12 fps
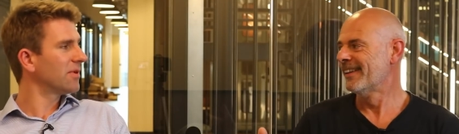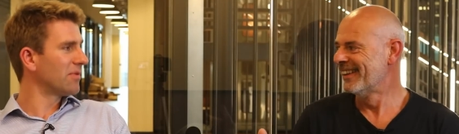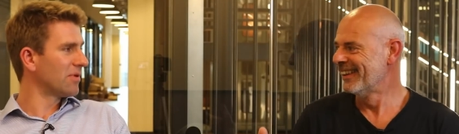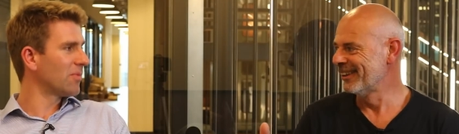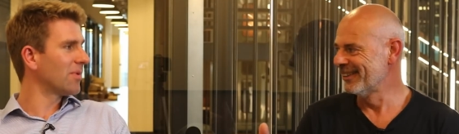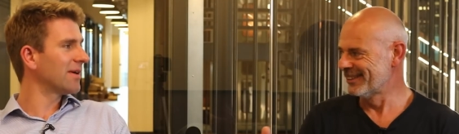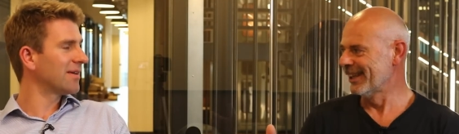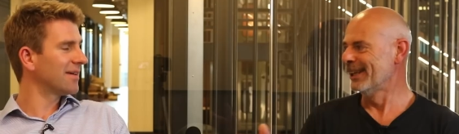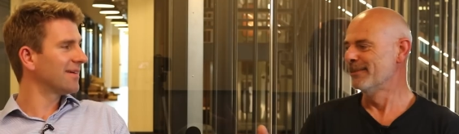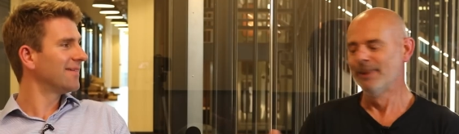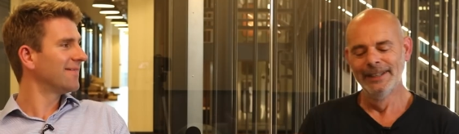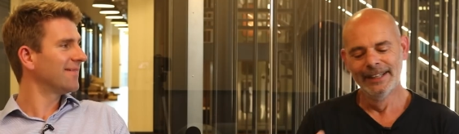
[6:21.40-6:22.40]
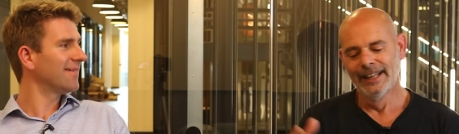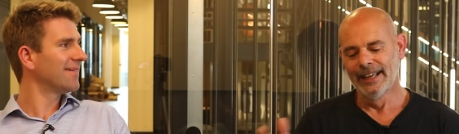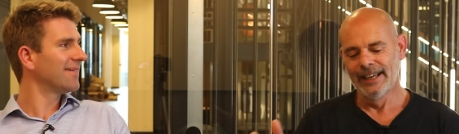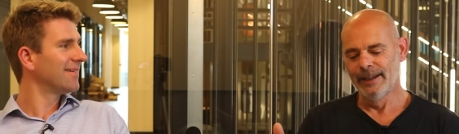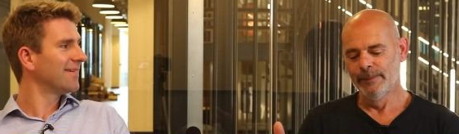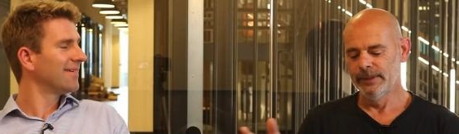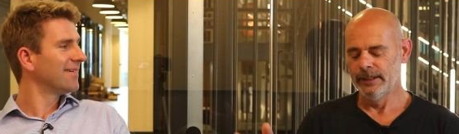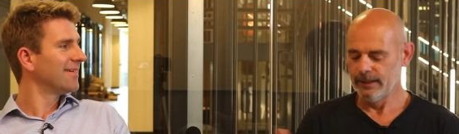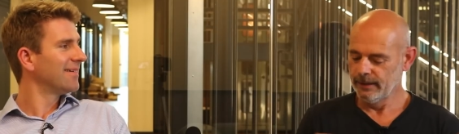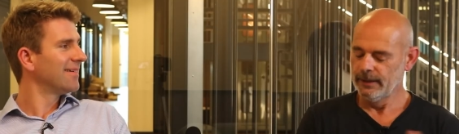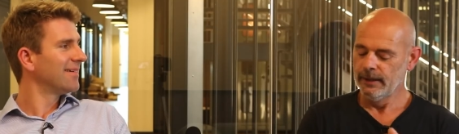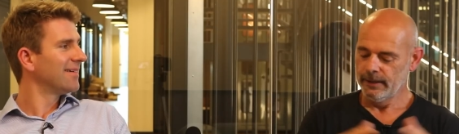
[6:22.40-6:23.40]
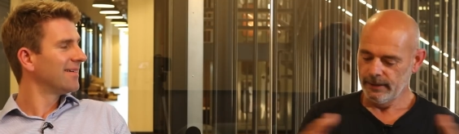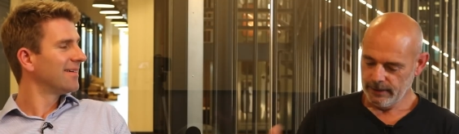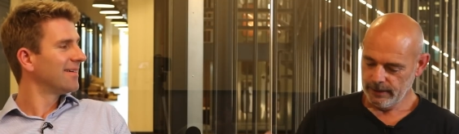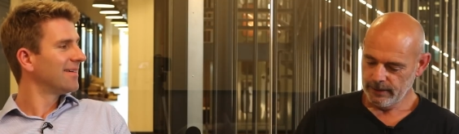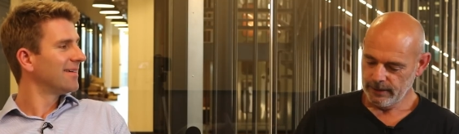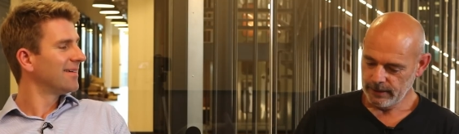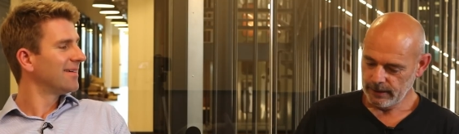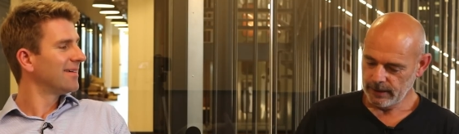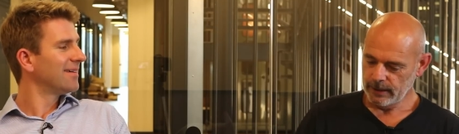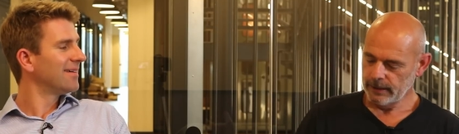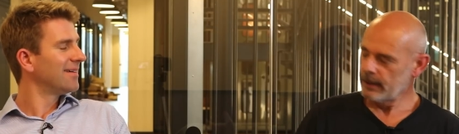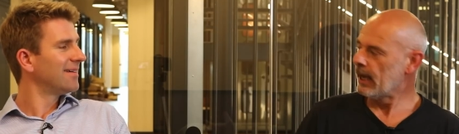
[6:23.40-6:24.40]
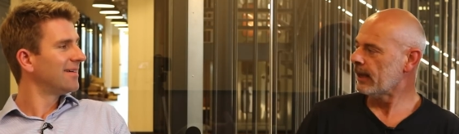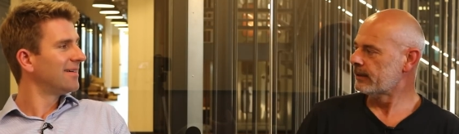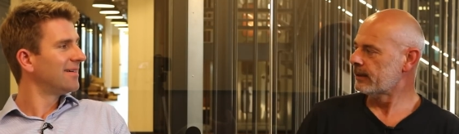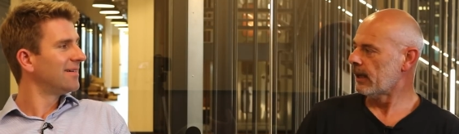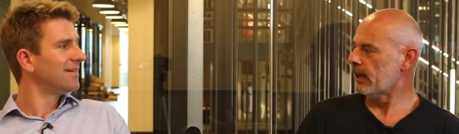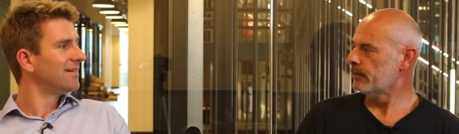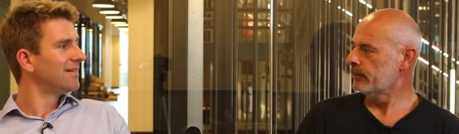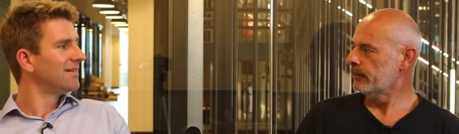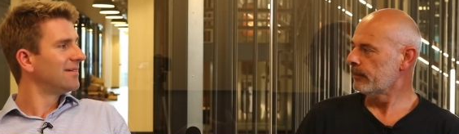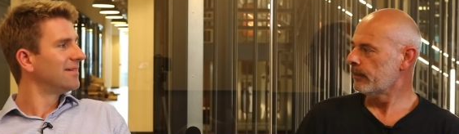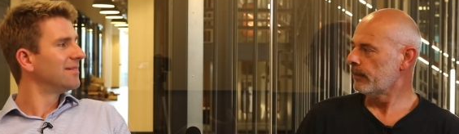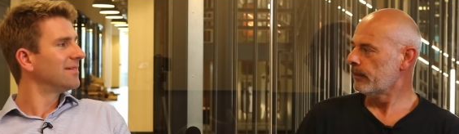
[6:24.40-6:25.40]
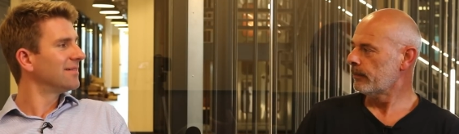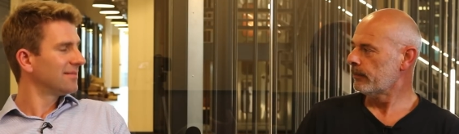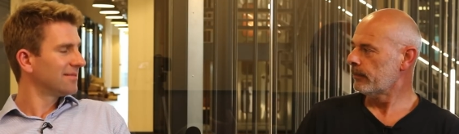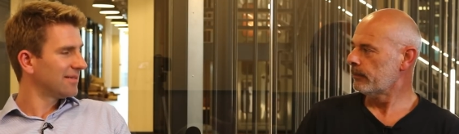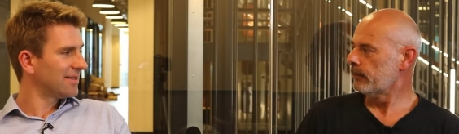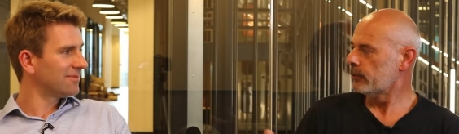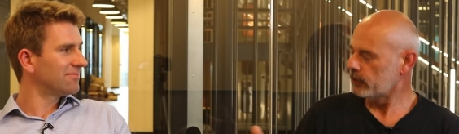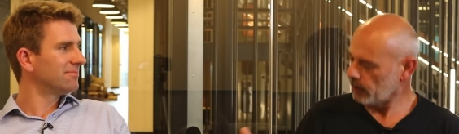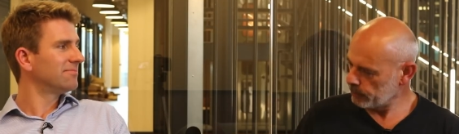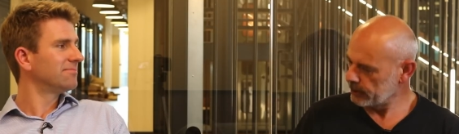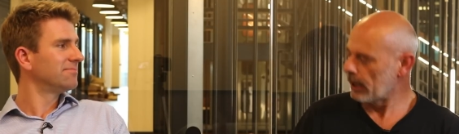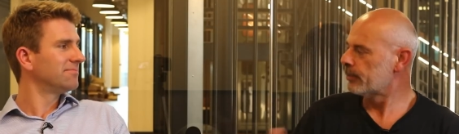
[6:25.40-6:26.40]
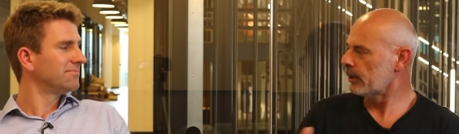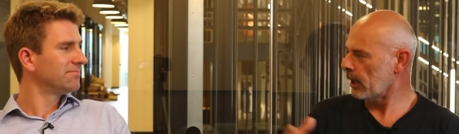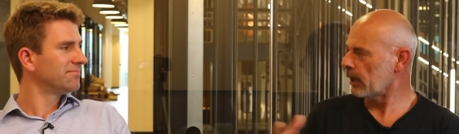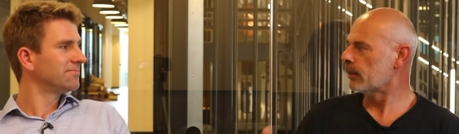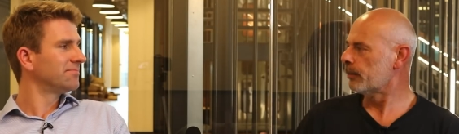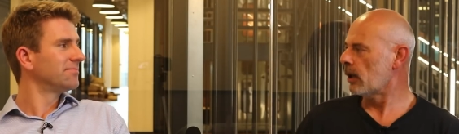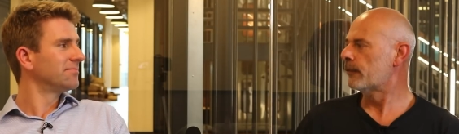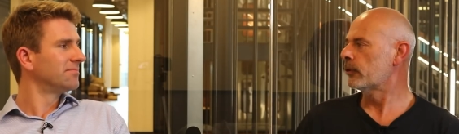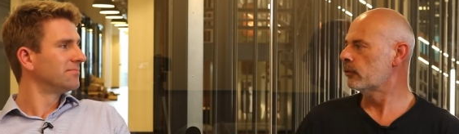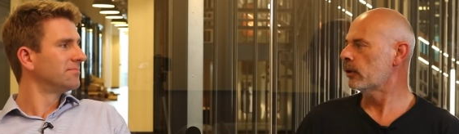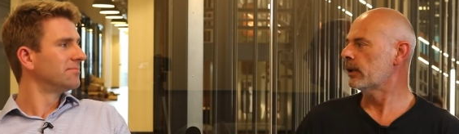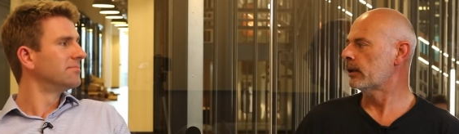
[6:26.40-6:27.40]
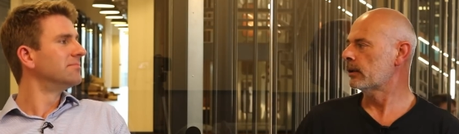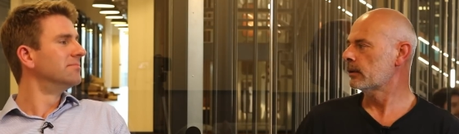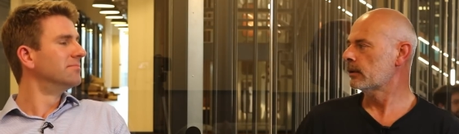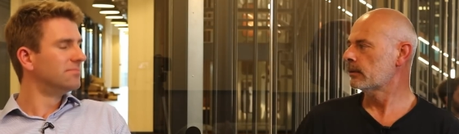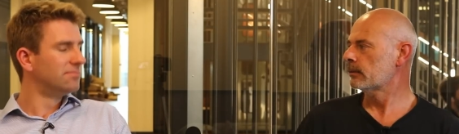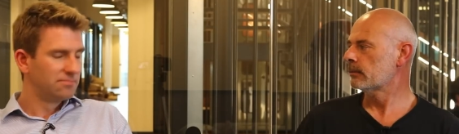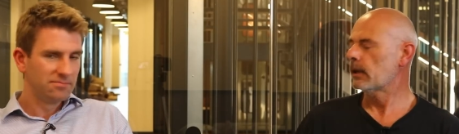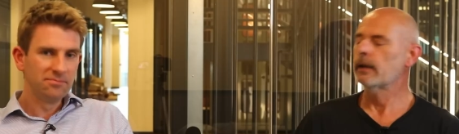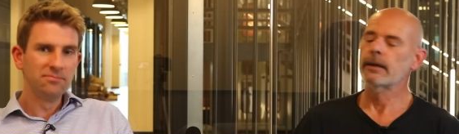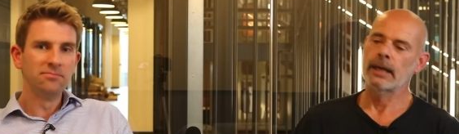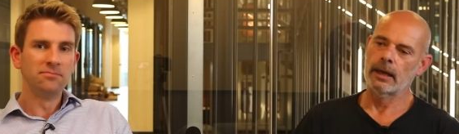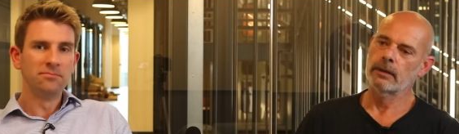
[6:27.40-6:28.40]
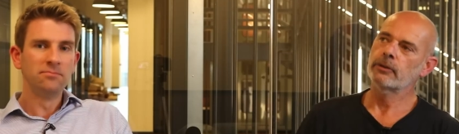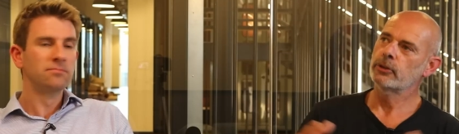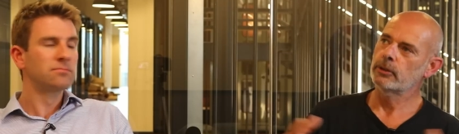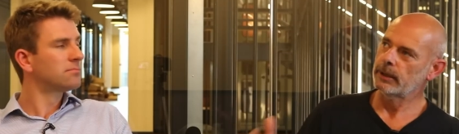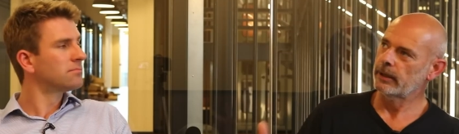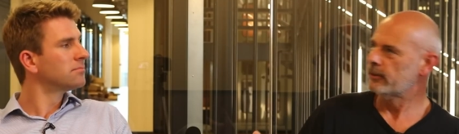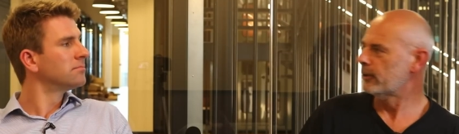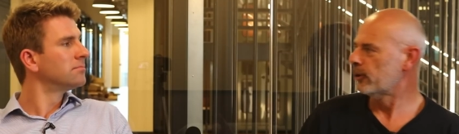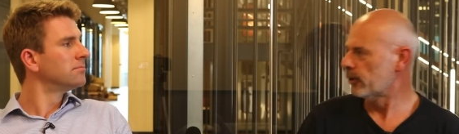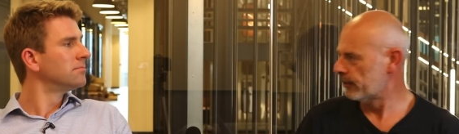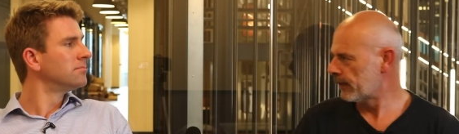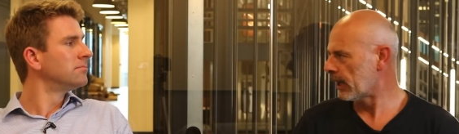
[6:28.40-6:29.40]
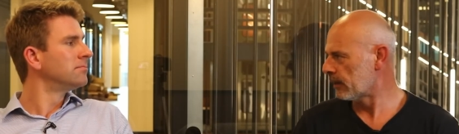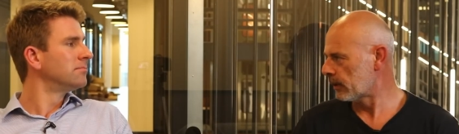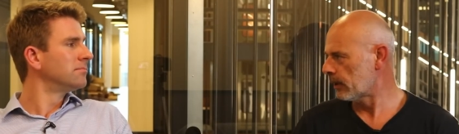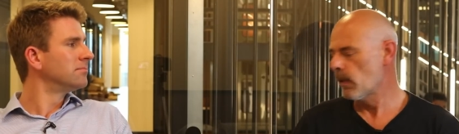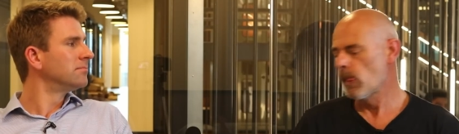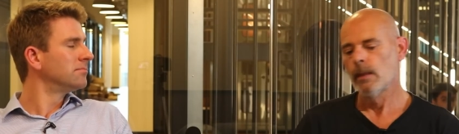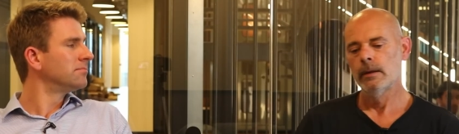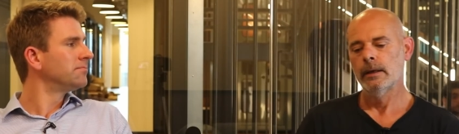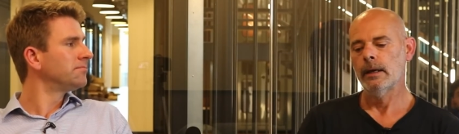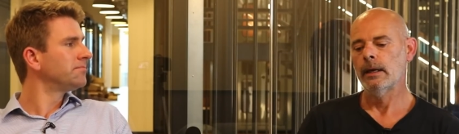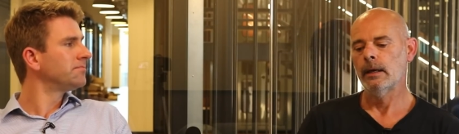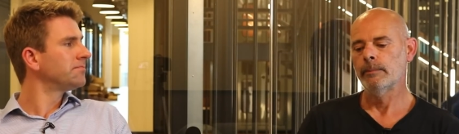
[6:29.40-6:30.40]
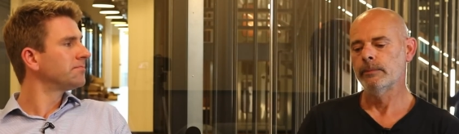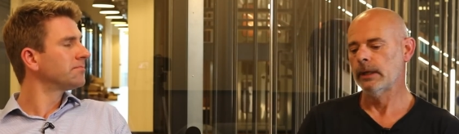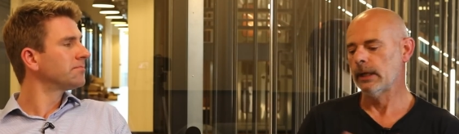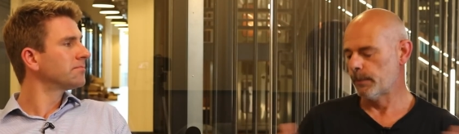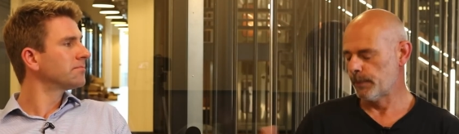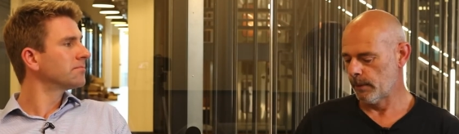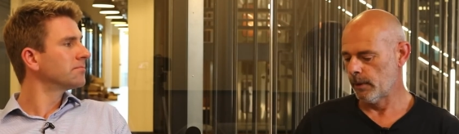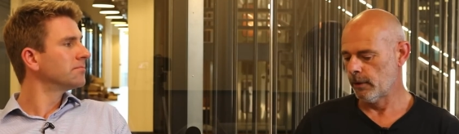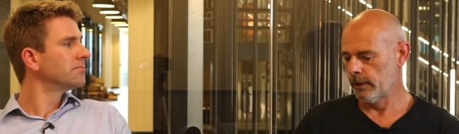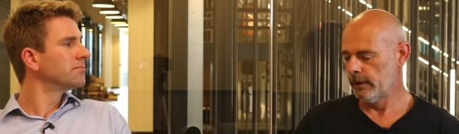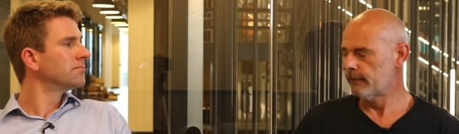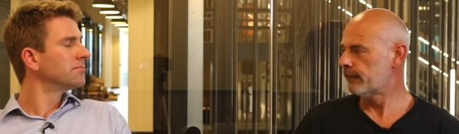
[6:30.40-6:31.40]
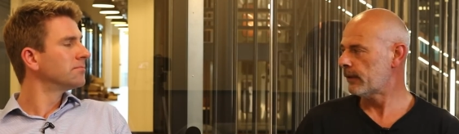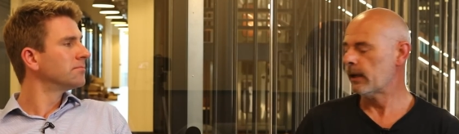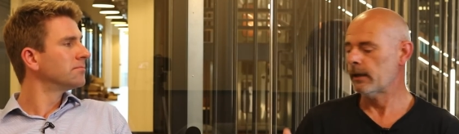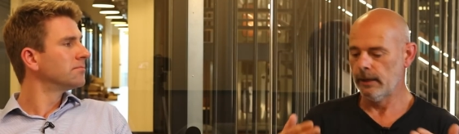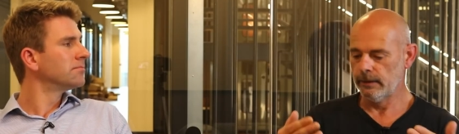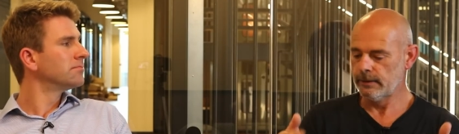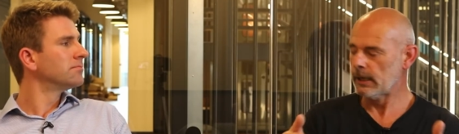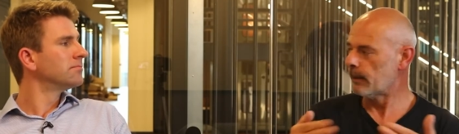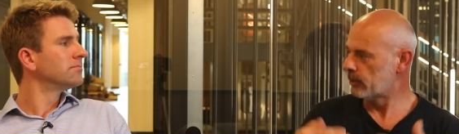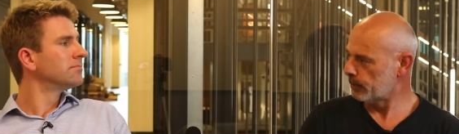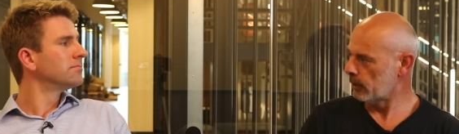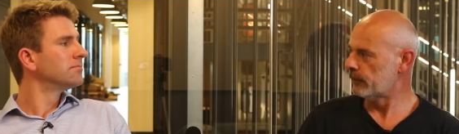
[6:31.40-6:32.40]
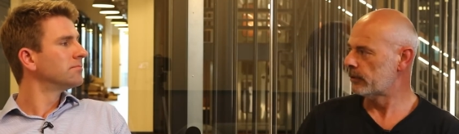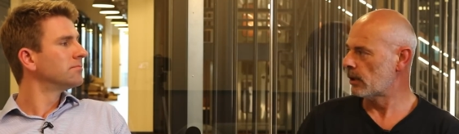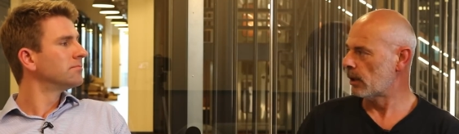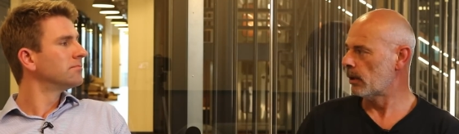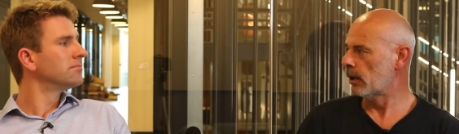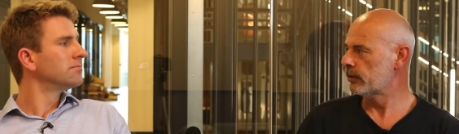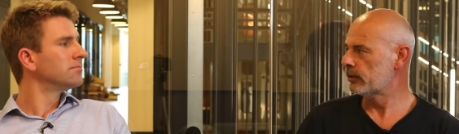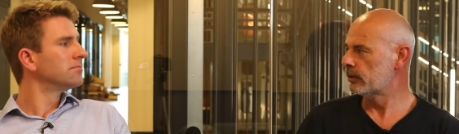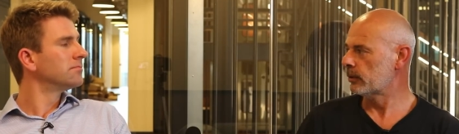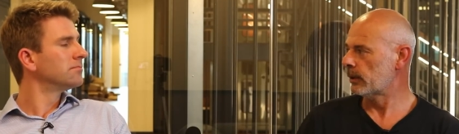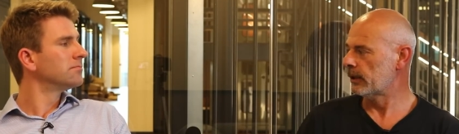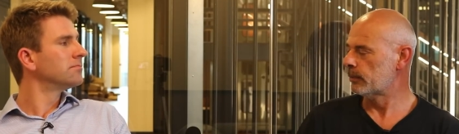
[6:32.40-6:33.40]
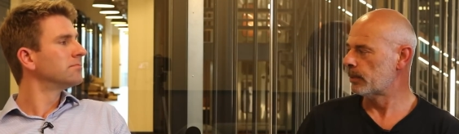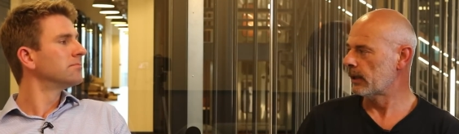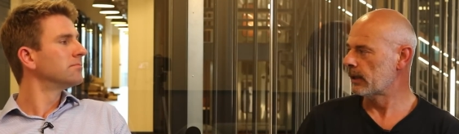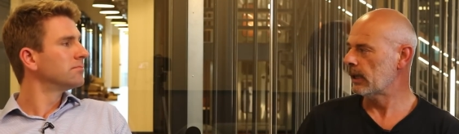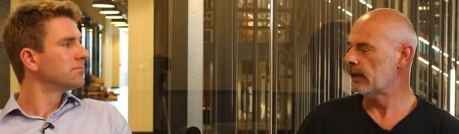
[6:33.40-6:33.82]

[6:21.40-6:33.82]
Speaker 1: never awake. Asleep. Yeah. yeah. Um, and at night time, yeah. sometimes it can be off and running. Mm. And again, assuming it's in your favour, um, you can get up in the morning and find it's time to move your stop loss to at least break